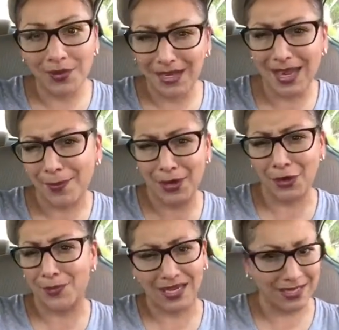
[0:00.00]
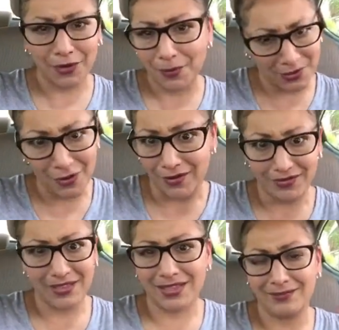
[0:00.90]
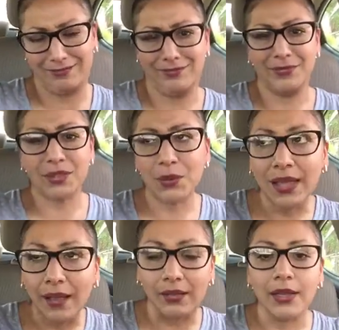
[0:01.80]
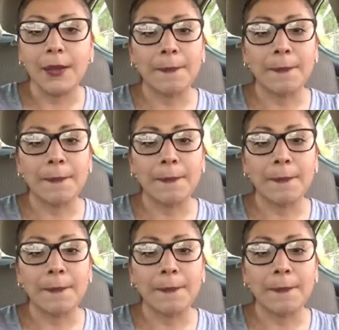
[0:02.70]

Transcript: then yeah, by all means, tell me off. Like, what the hell?